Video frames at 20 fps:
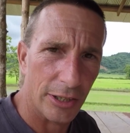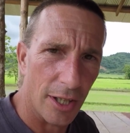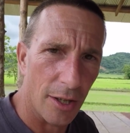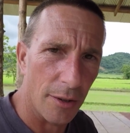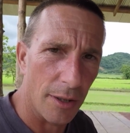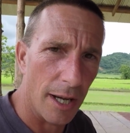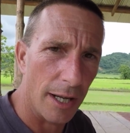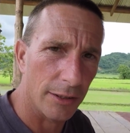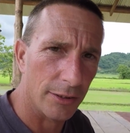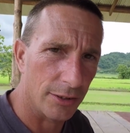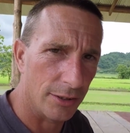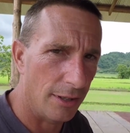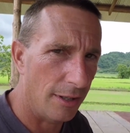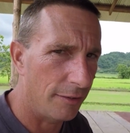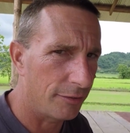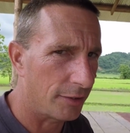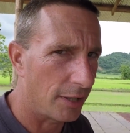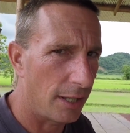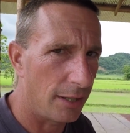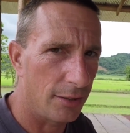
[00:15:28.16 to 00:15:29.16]
though, that's
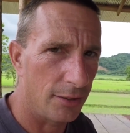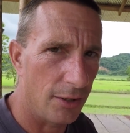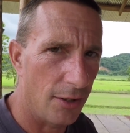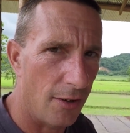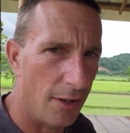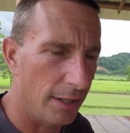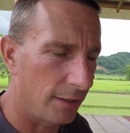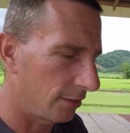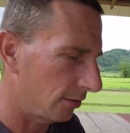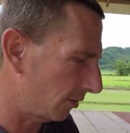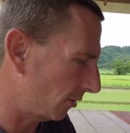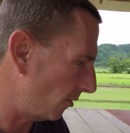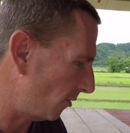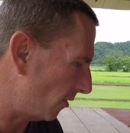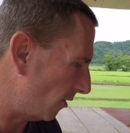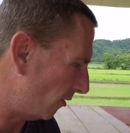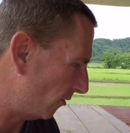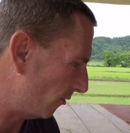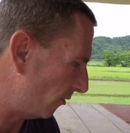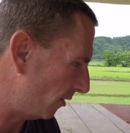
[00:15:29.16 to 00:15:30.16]
half tastes nice.
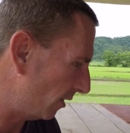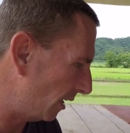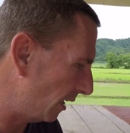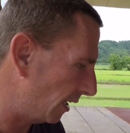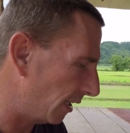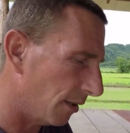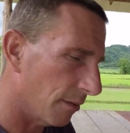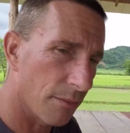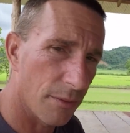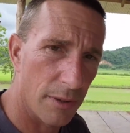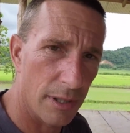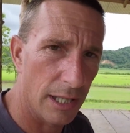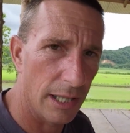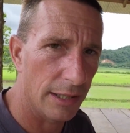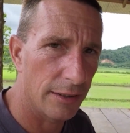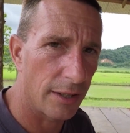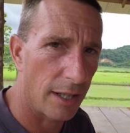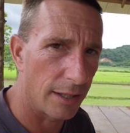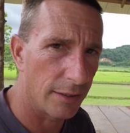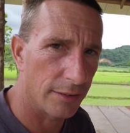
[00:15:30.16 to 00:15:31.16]
God, really, really
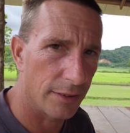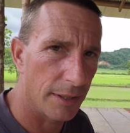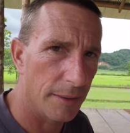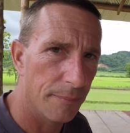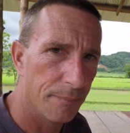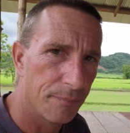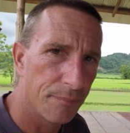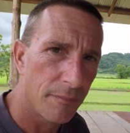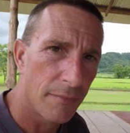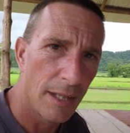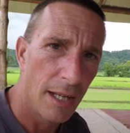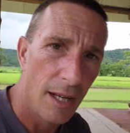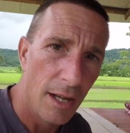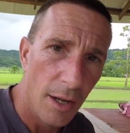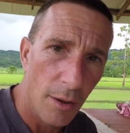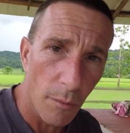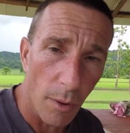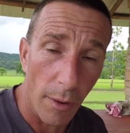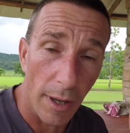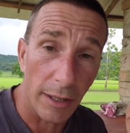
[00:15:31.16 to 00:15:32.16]
tasty.
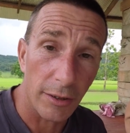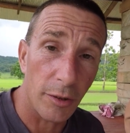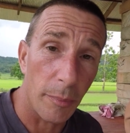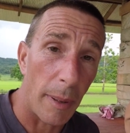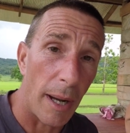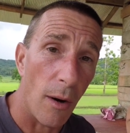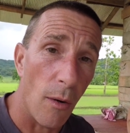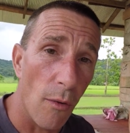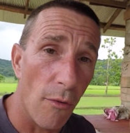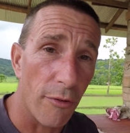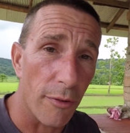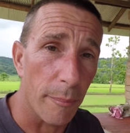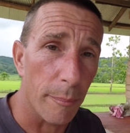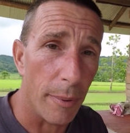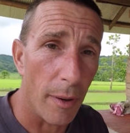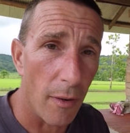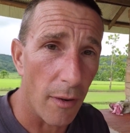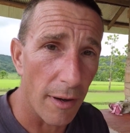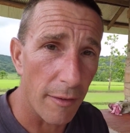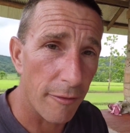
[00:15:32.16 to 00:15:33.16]
Well, that's about all from
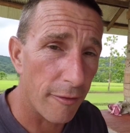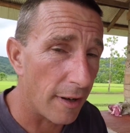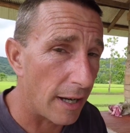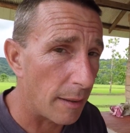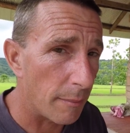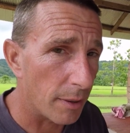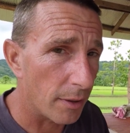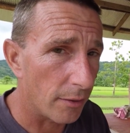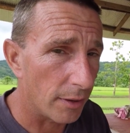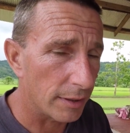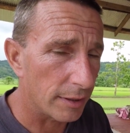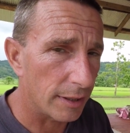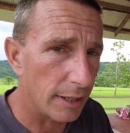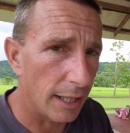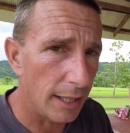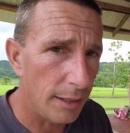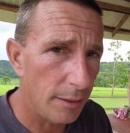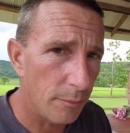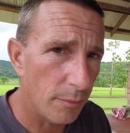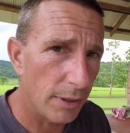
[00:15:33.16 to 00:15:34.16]
Pie, Fam and I
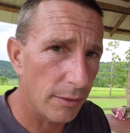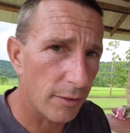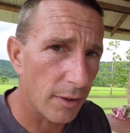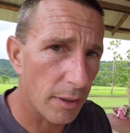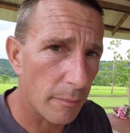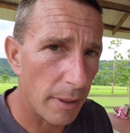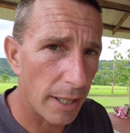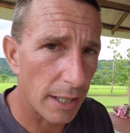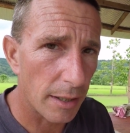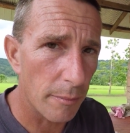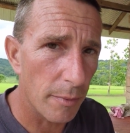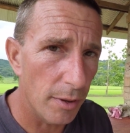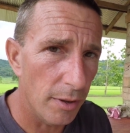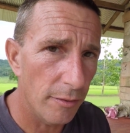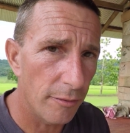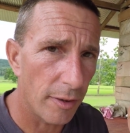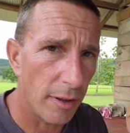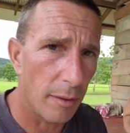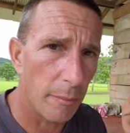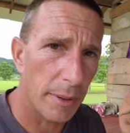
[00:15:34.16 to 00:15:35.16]
today. We've got to make a
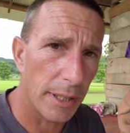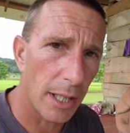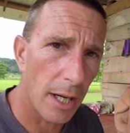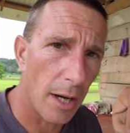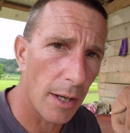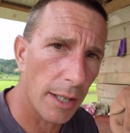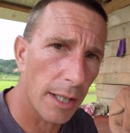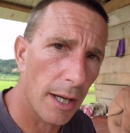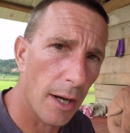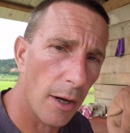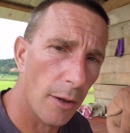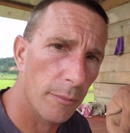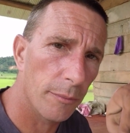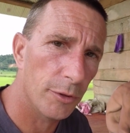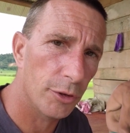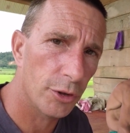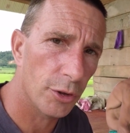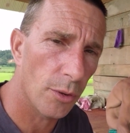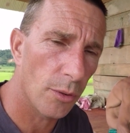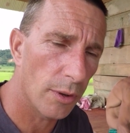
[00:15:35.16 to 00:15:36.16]
move. I'll be going home
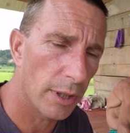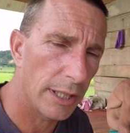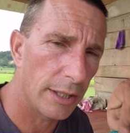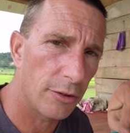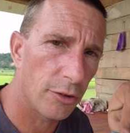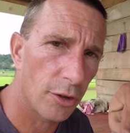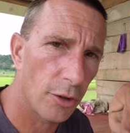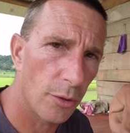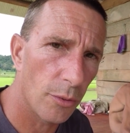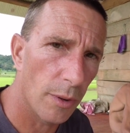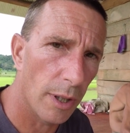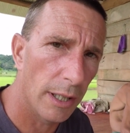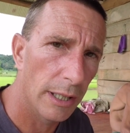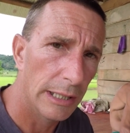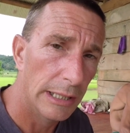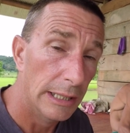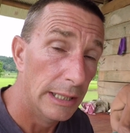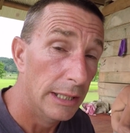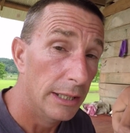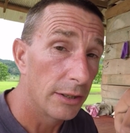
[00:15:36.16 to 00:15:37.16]
shortly to
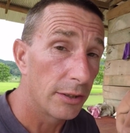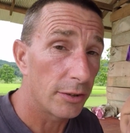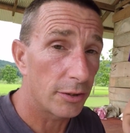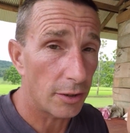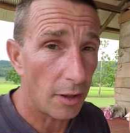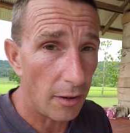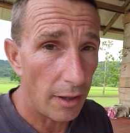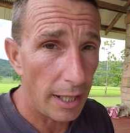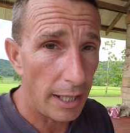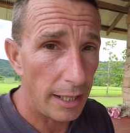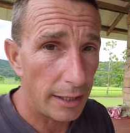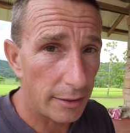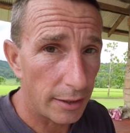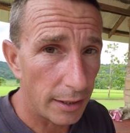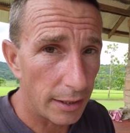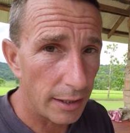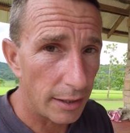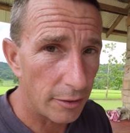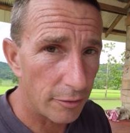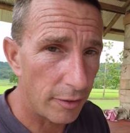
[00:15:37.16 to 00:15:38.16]
start
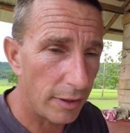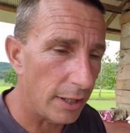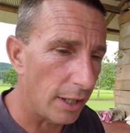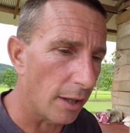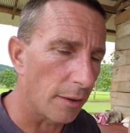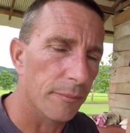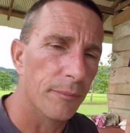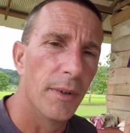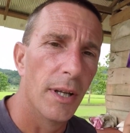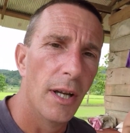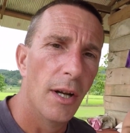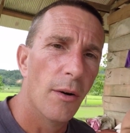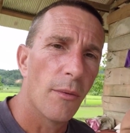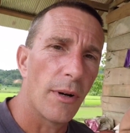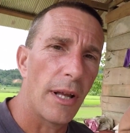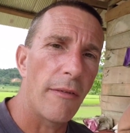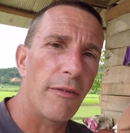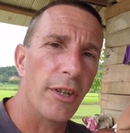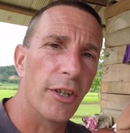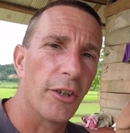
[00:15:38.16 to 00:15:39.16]
editing this video.
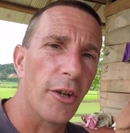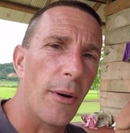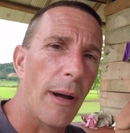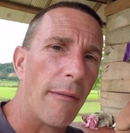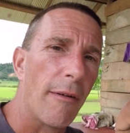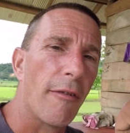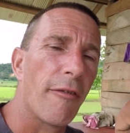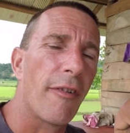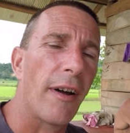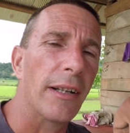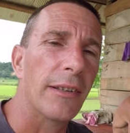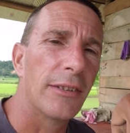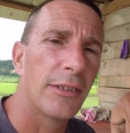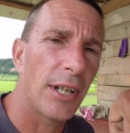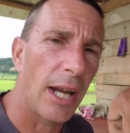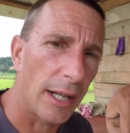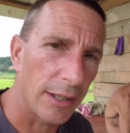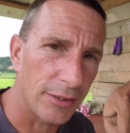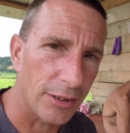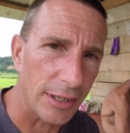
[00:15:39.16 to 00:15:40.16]
Whatever you do, have a
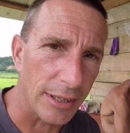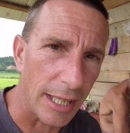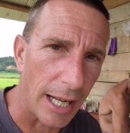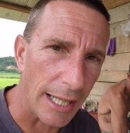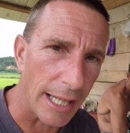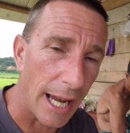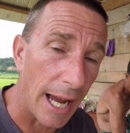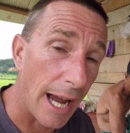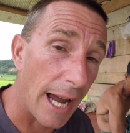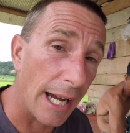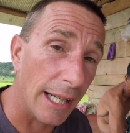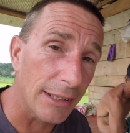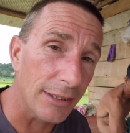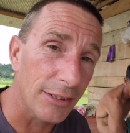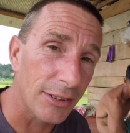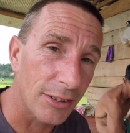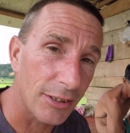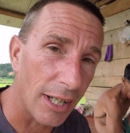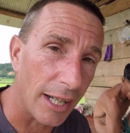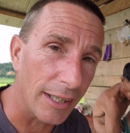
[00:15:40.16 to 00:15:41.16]
fantastic day and
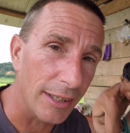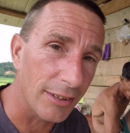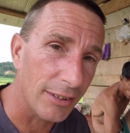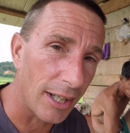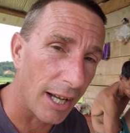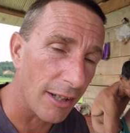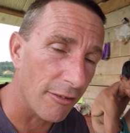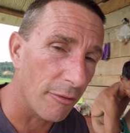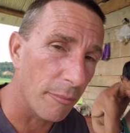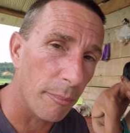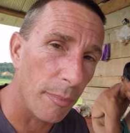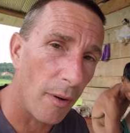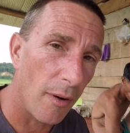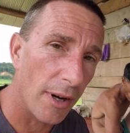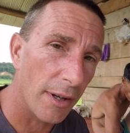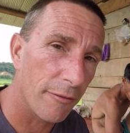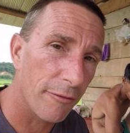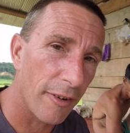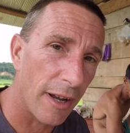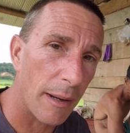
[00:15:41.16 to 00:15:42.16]
stay safe. And Pie
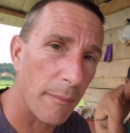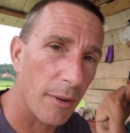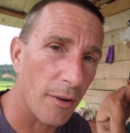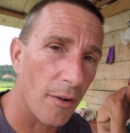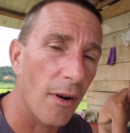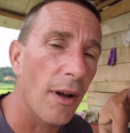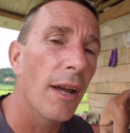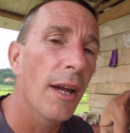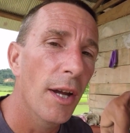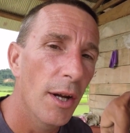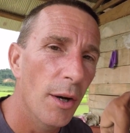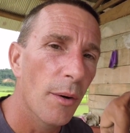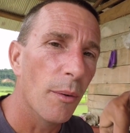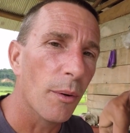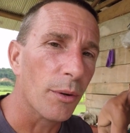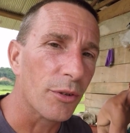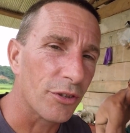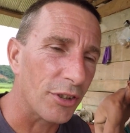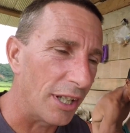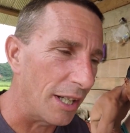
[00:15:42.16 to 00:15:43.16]
and Fam and I
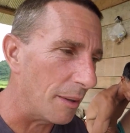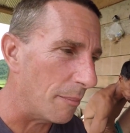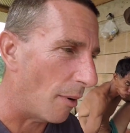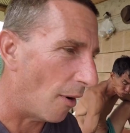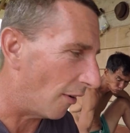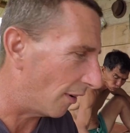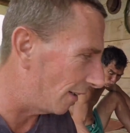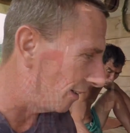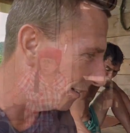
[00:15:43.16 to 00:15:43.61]
will see you tomorrow.